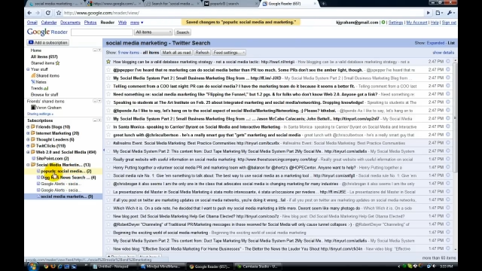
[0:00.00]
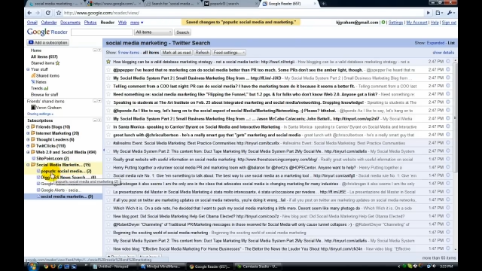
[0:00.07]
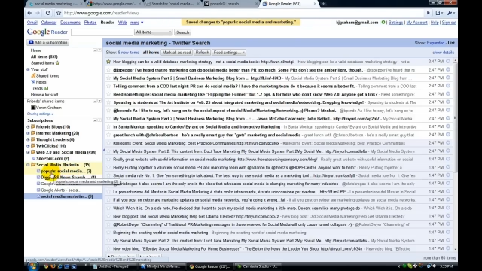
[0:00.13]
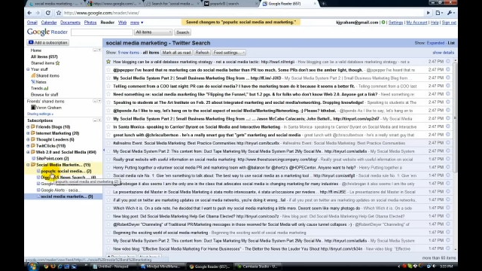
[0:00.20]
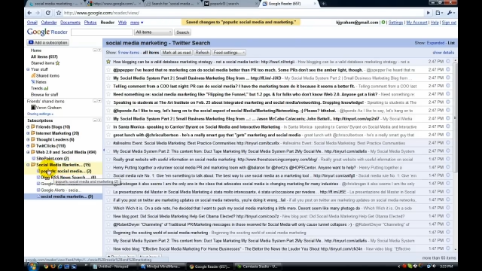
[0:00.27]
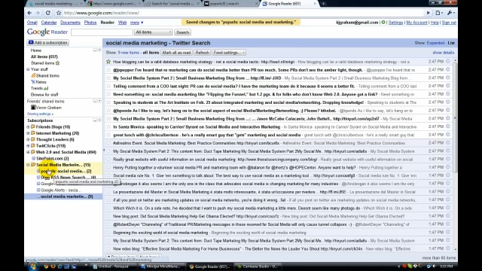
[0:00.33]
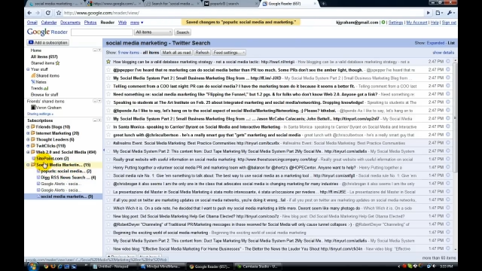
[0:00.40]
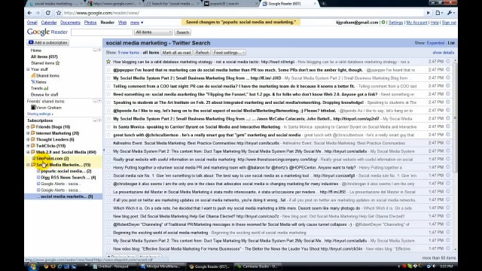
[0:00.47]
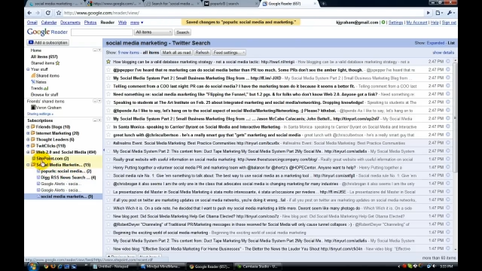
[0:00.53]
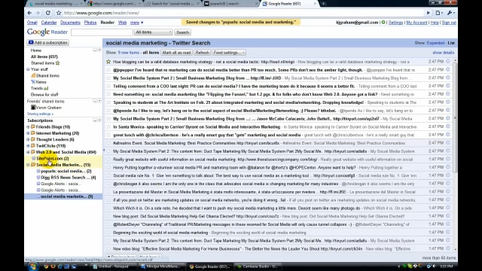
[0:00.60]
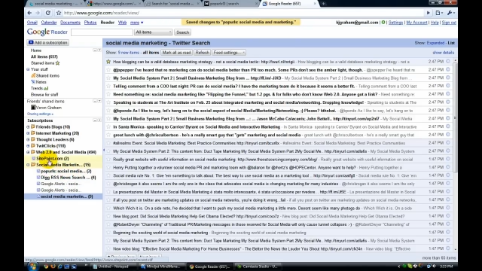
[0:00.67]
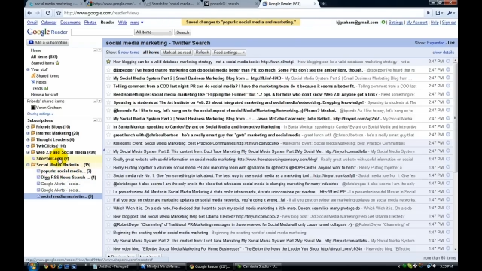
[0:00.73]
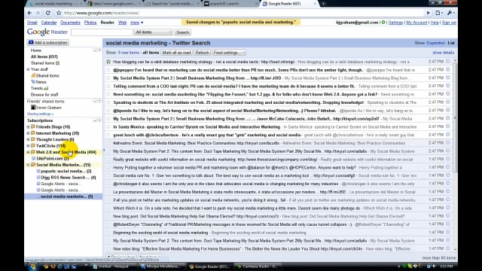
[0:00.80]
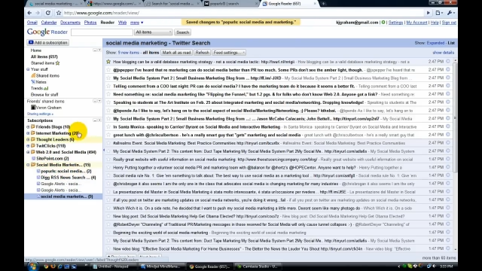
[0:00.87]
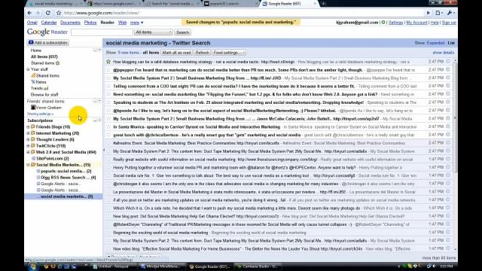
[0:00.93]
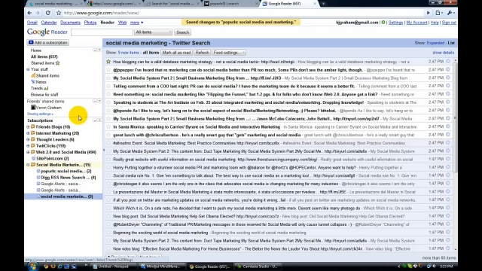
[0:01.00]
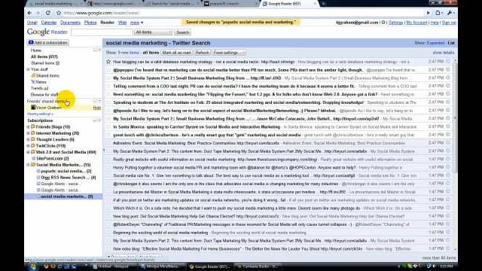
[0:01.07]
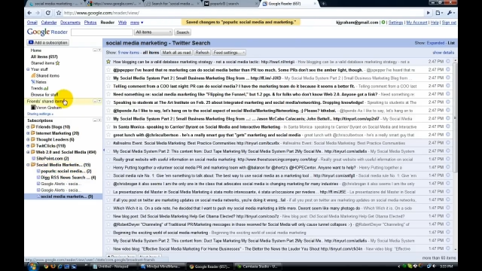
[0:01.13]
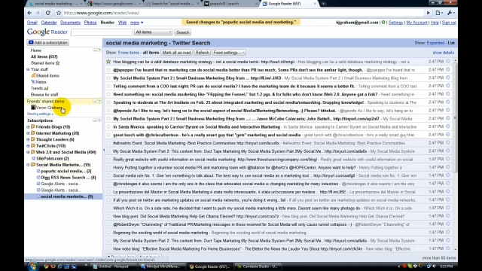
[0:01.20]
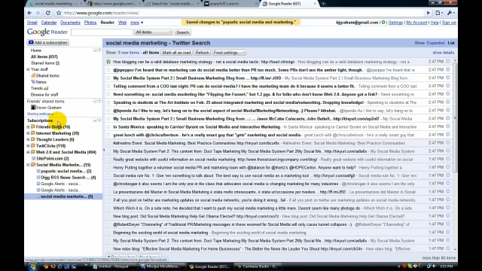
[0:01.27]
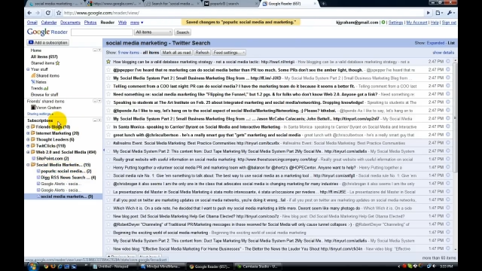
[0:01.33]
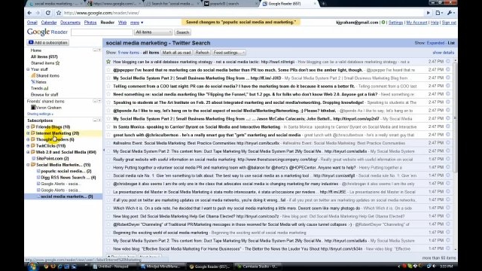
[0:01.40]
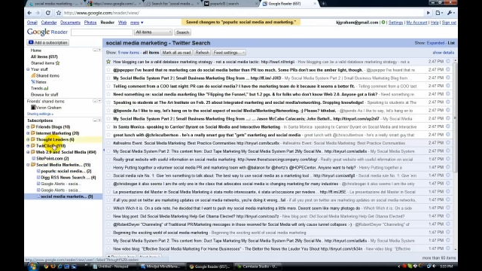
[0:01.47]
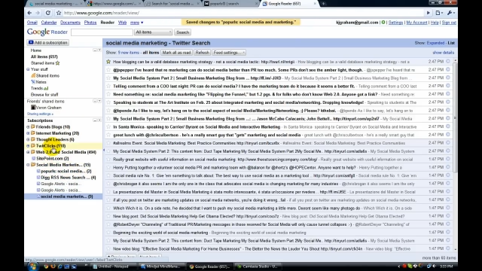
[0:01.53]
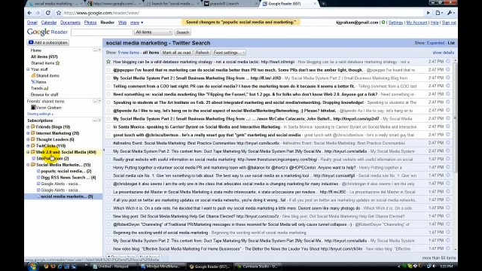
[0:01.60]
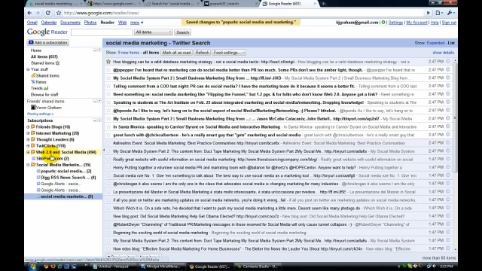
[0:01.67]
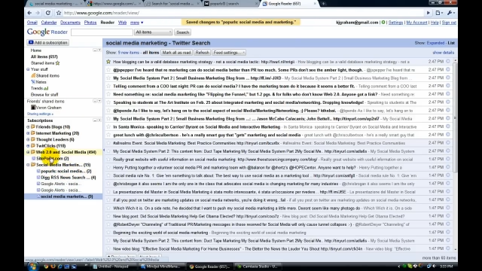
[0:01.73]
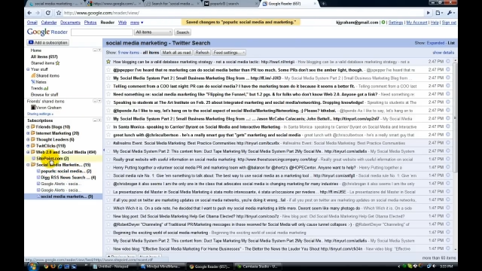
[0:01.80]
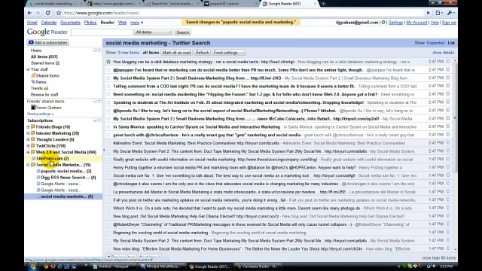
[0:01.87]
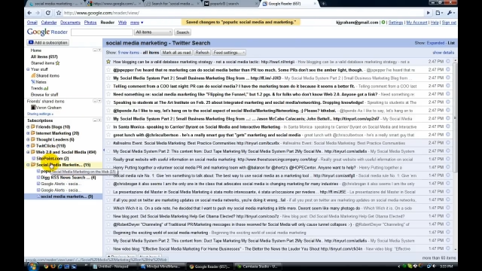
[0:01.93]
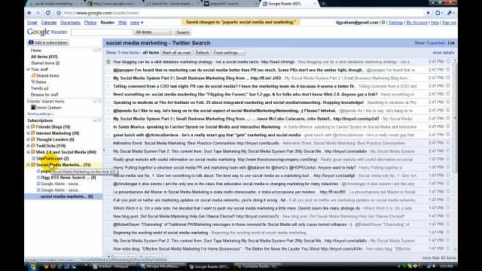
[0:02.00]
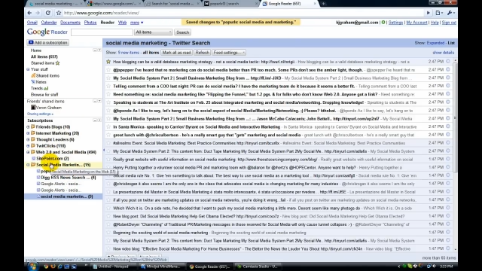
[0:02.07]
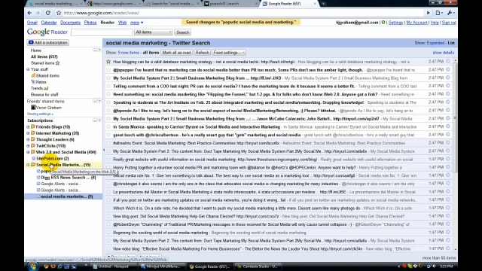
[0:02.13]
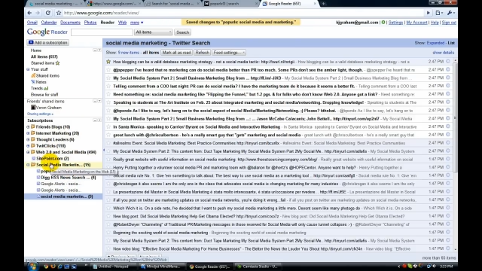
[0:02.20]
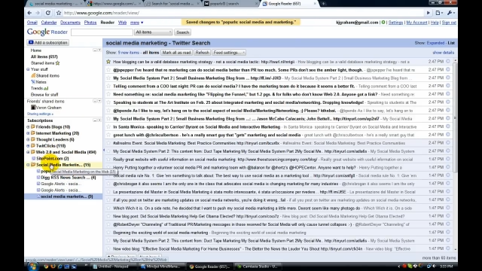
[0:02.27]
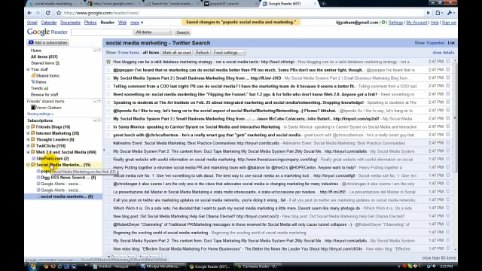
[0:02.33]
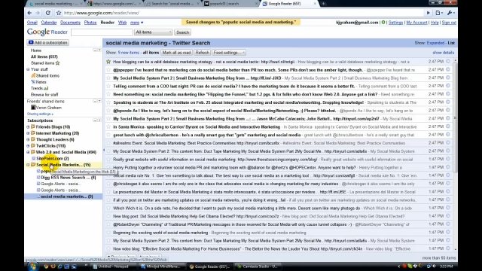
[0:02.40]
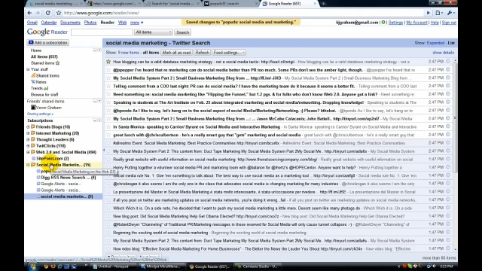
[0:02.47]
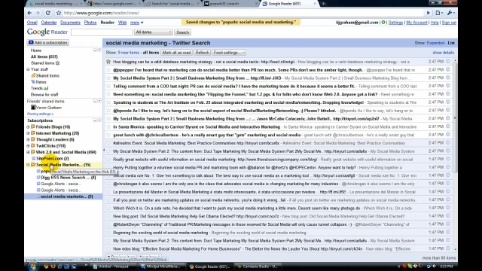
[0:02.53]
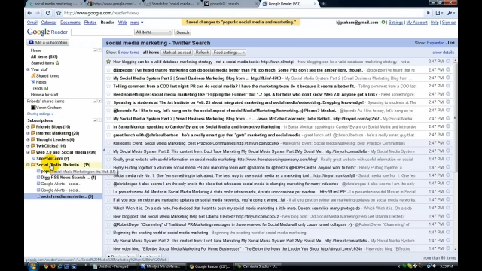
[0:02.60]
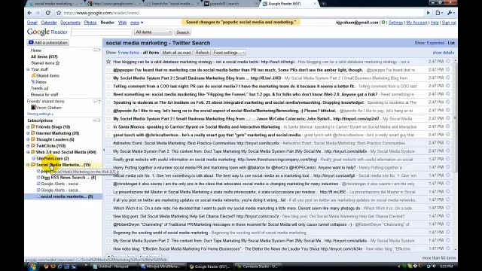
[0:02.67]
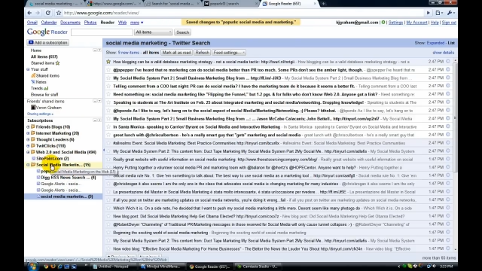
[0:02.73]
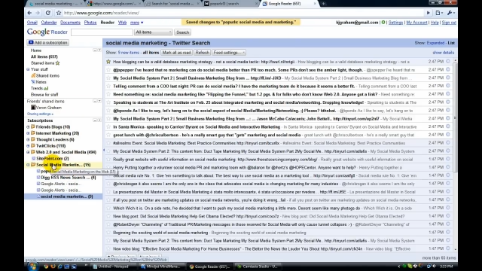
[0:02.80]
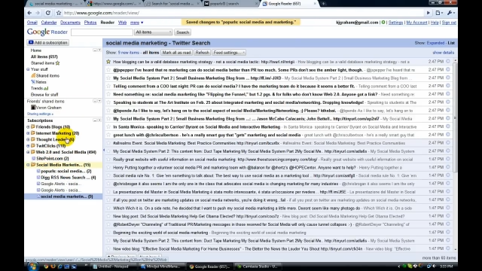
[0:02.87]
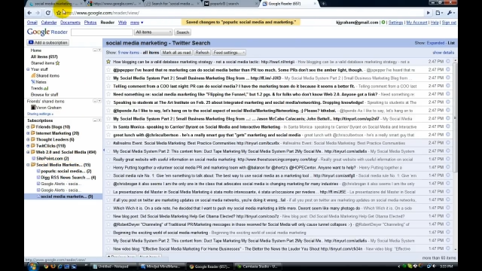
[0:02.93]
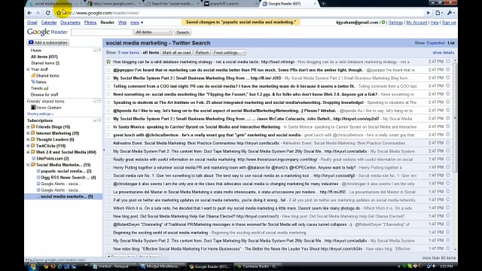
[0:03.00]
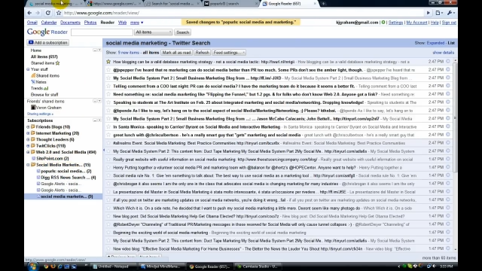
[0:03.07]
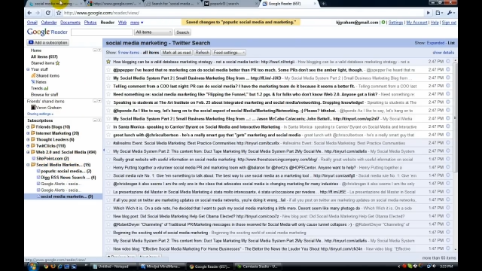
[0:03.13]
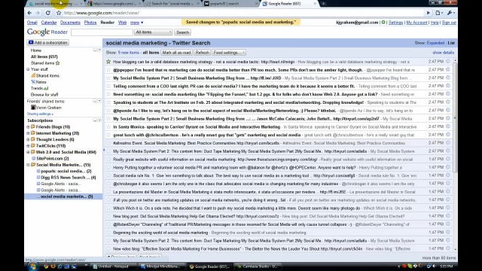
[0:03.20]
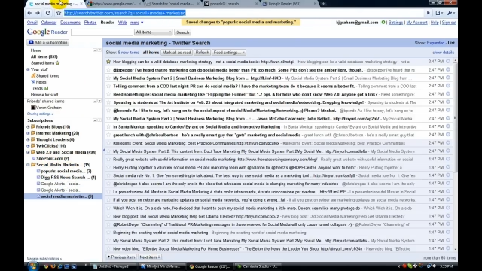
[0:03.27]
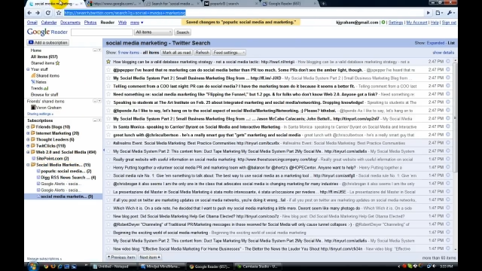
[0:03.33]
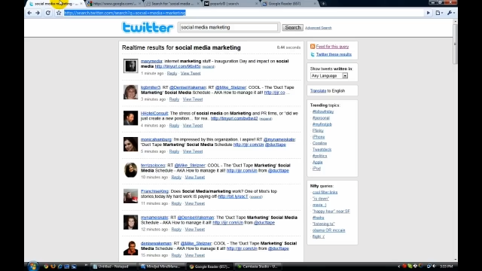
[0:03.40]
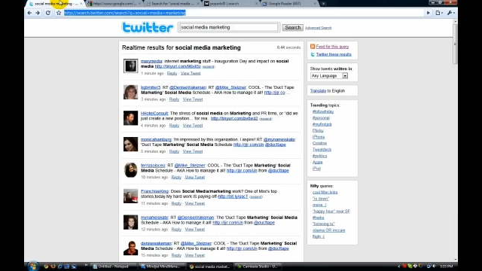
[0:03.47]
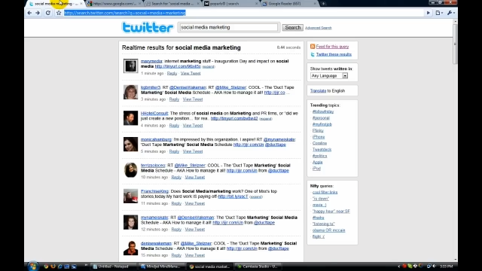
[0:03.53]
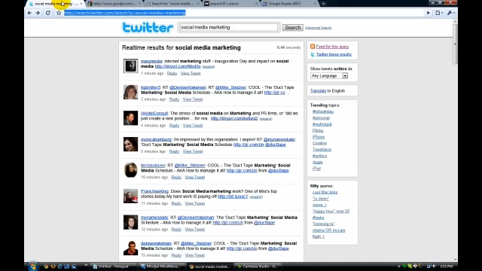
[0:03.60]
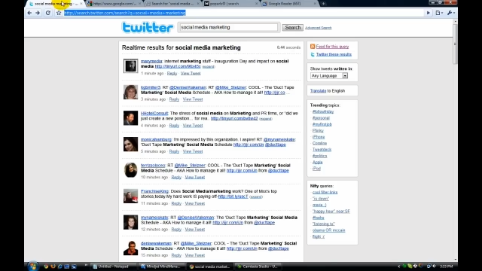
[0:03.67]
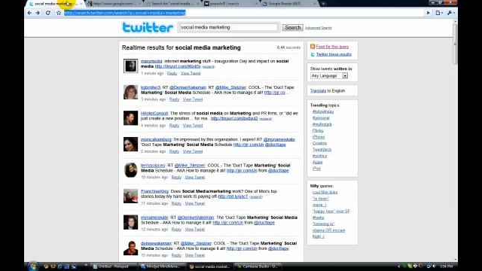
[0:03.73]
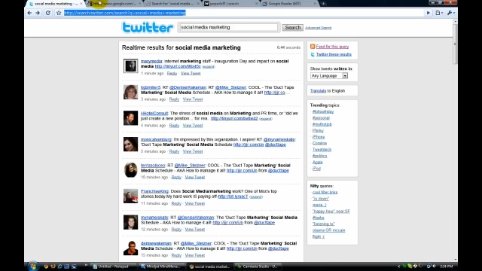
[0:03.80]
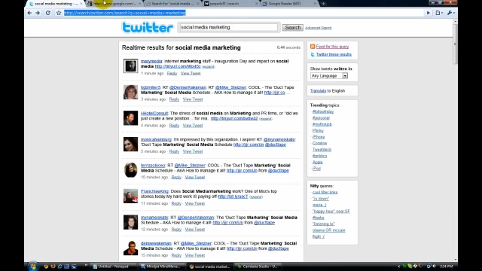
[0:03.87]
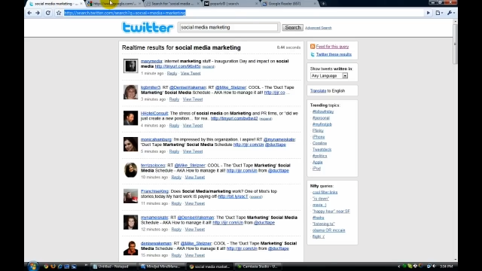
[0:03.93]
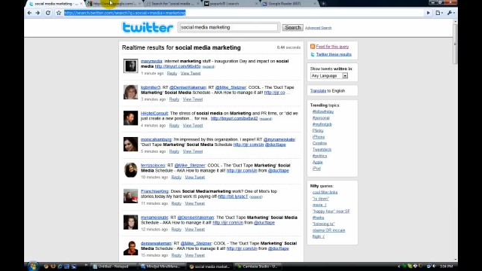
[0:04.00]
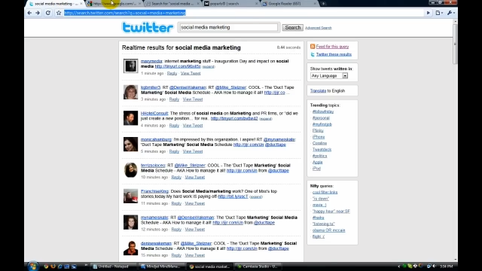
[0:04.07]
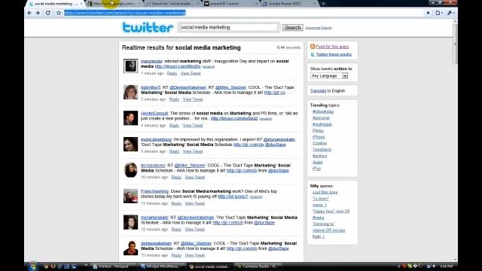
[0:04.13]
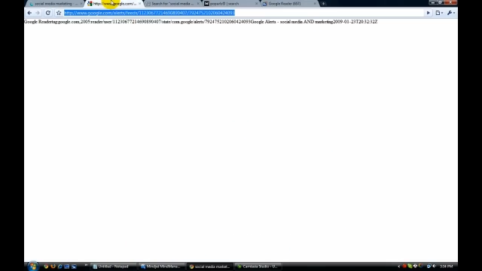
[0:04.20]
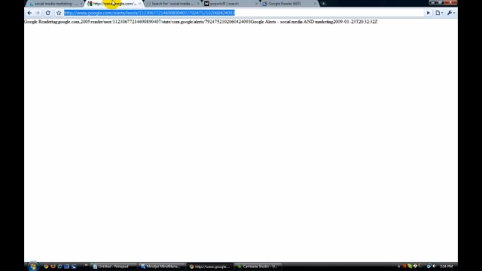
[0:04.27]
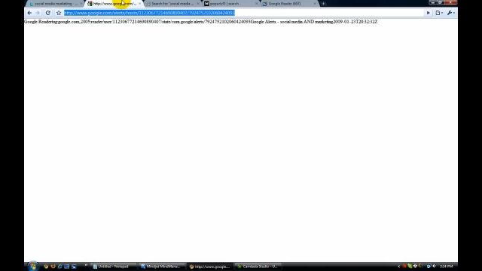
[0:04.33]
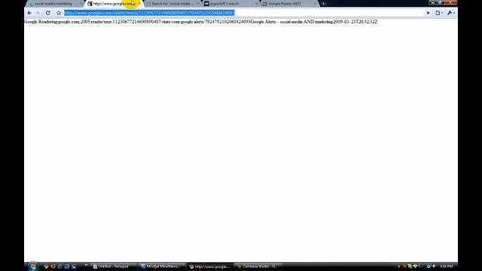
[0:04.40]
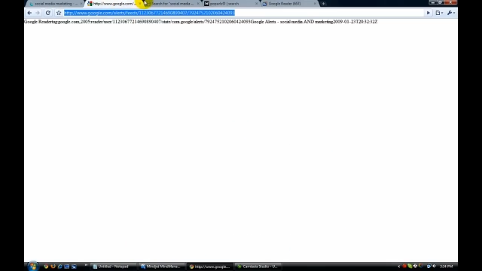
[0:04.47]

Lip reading: (no speaker visible)